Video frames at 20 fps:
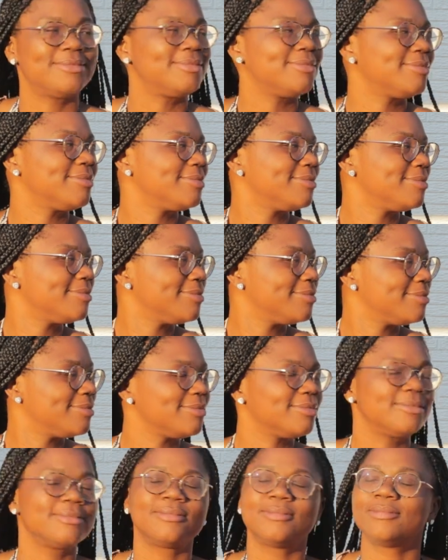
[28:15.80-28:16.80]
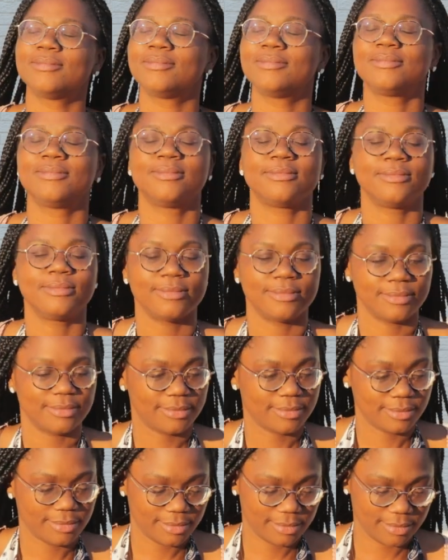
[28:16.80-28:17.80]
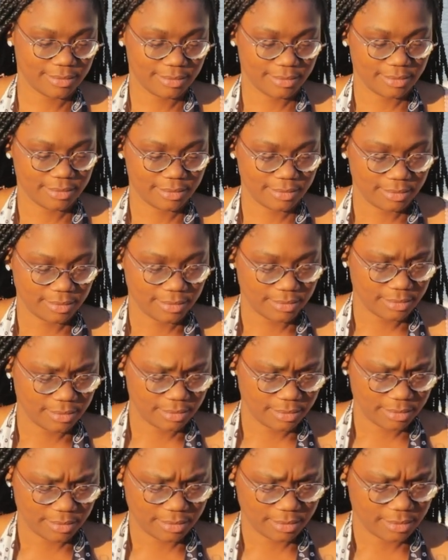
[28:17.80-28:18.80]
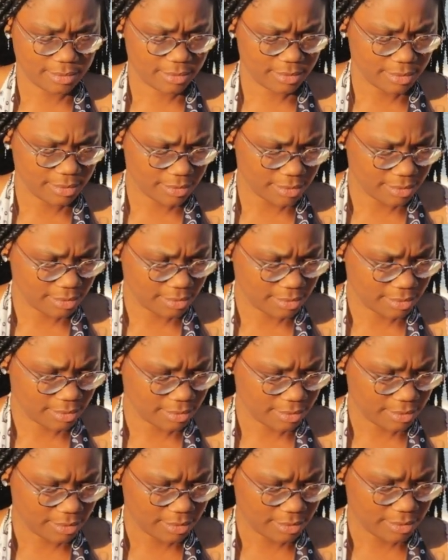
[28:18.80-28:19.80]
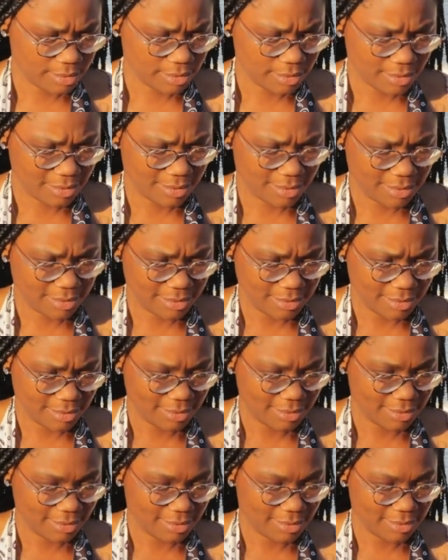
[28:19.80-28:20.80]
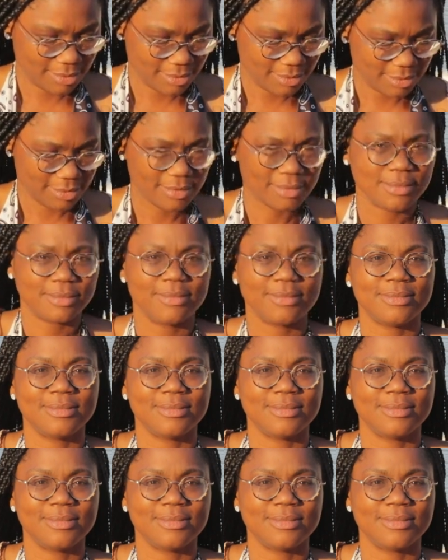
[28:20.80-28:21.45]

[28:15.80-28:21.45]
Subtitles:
(not speaking)